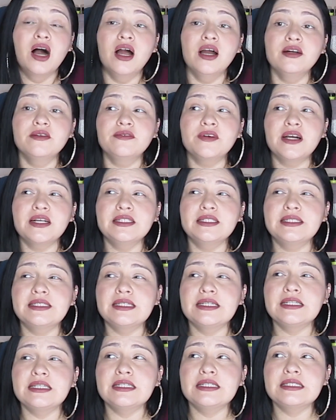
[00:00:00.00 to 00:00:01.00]
If I
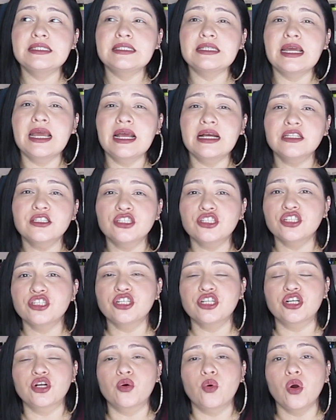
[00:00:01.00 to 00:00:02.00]
didn't answer
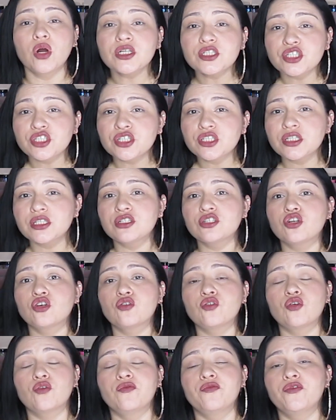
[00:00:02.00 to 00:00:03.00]
your question,
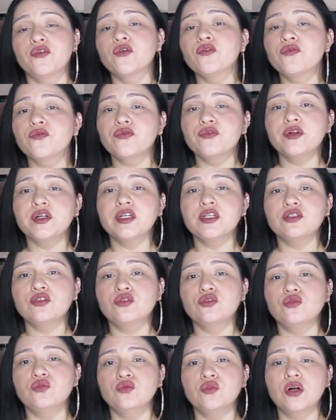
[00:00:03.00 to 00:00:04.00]
feel free
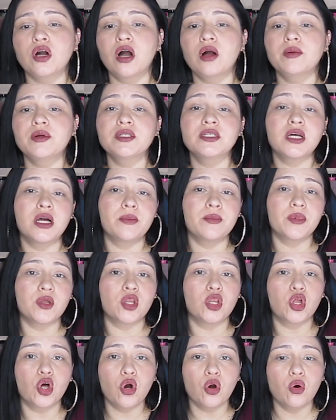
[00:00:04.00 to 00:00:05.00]
to comment down
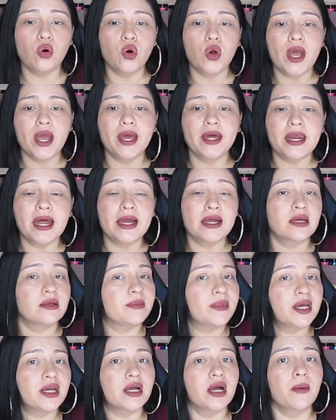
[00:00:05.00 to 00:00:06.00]
below and I can
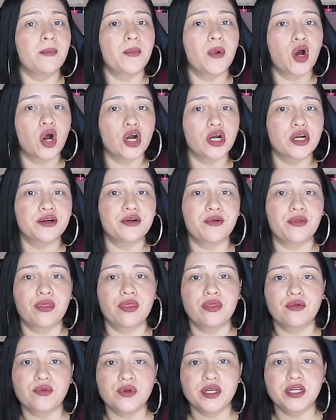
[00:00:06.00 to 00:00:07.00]
make a part
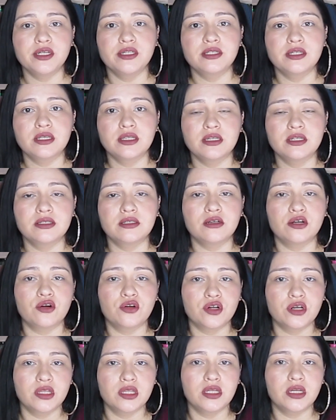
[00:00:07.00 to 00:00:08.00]
3 to this
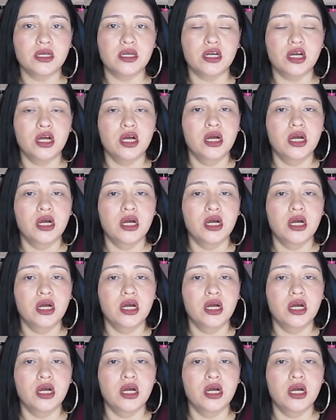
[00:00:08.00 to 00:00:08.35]
acrylic,